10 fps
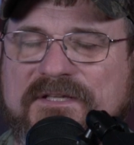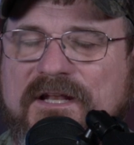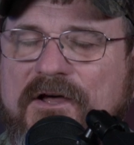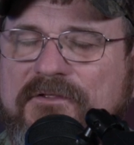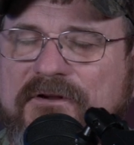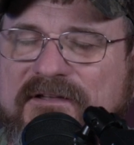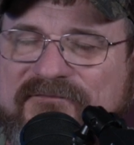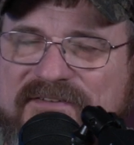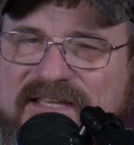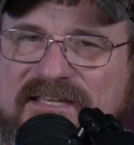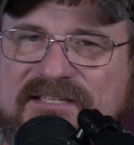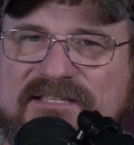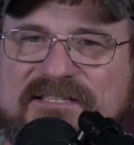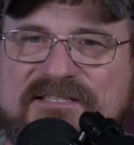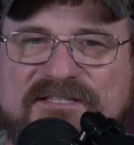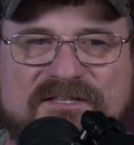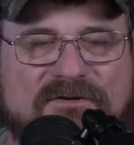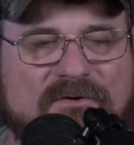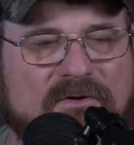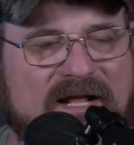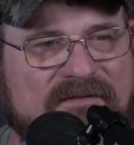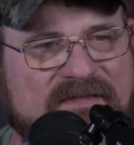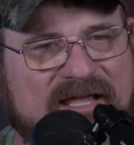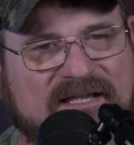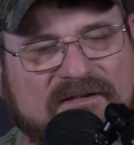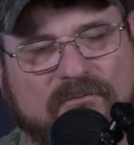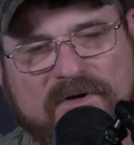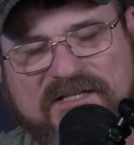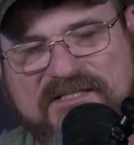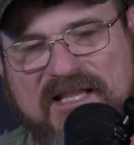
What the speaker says: and other conveniences. You're going to have to hang ridge